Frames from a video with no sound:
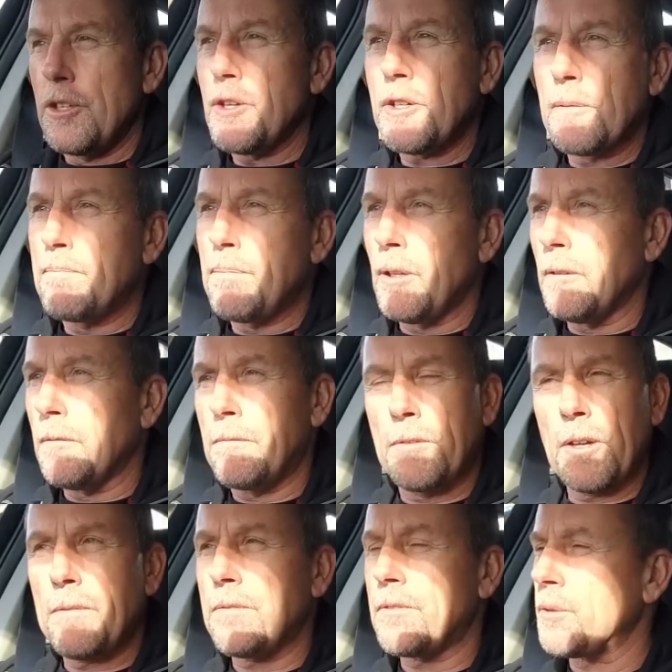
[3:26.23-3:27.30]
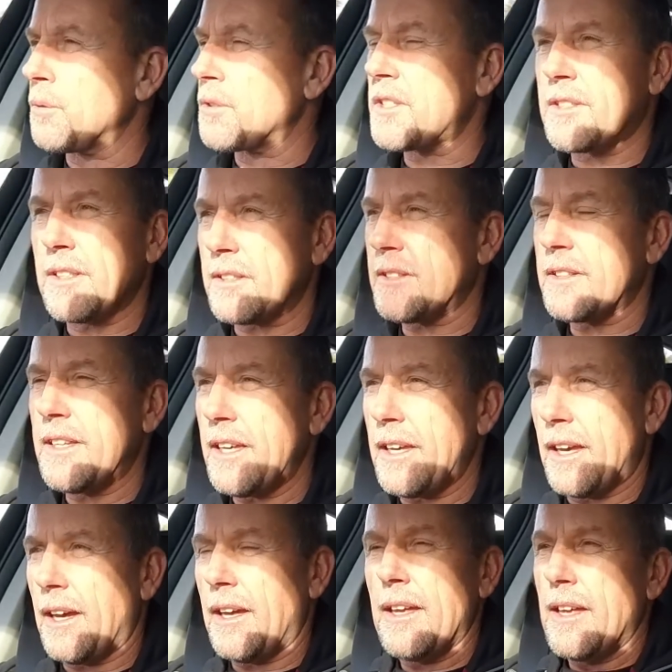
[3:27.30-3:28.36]
you can pull 5th or 6th
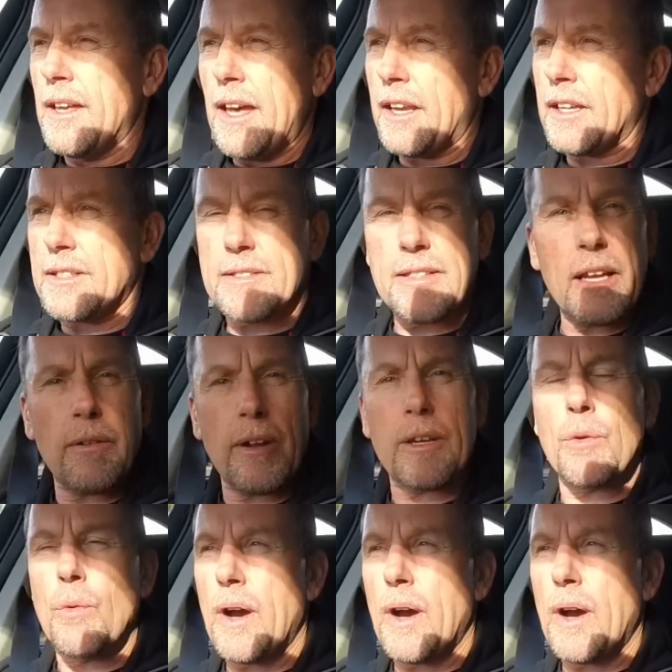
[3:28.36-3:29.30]
gear and accelerate